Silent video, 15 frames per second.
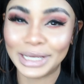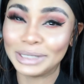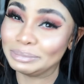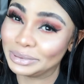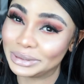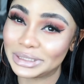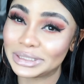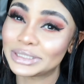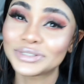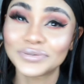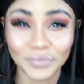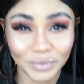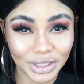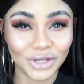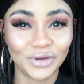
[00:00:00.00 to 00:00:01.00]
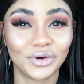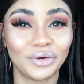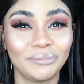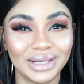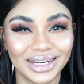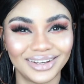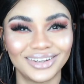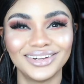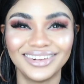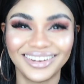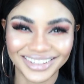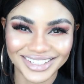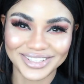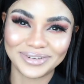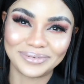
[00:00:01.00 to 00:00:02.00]
and please it's really gonna mean a
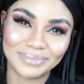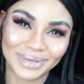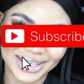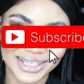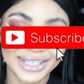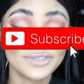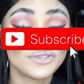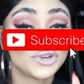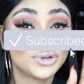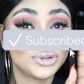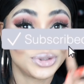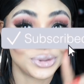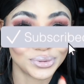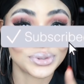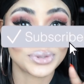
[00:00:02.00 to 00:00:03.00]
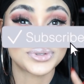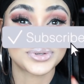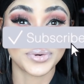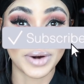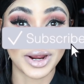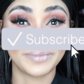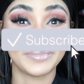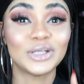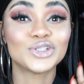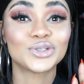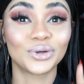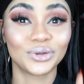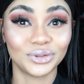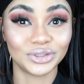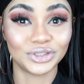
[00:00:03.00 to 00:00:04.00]
lot to me if you do subscribe and
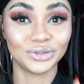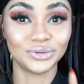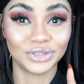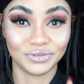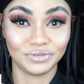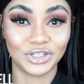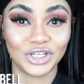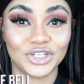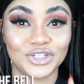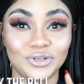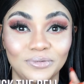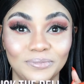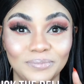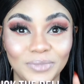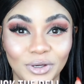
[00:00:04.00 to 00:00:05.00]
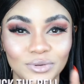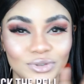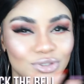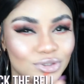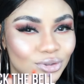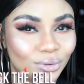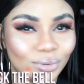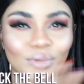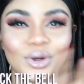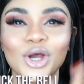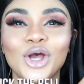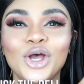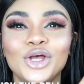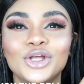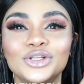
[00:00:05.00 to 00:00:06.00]
turn on the notification bell so
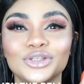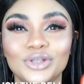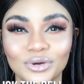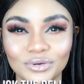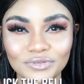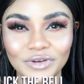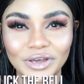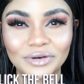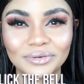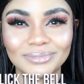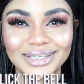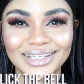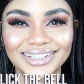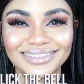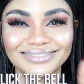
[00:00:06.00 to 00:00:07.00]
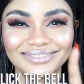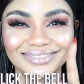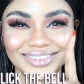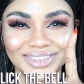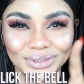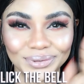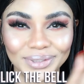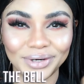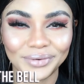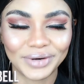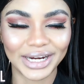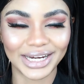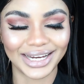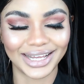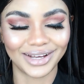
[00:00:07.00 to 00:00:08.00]
don't fail me do that
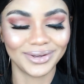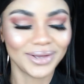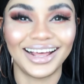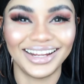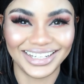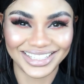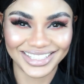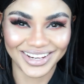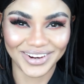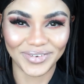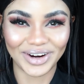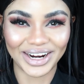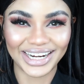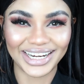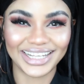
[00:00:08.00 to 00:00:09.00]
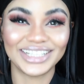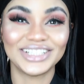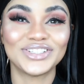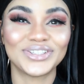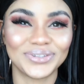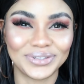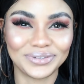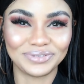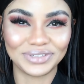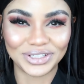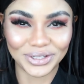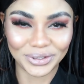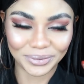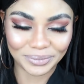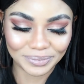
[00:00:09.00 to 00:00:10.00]
right now and let's get right into the
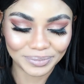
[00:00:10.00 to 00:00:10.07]
video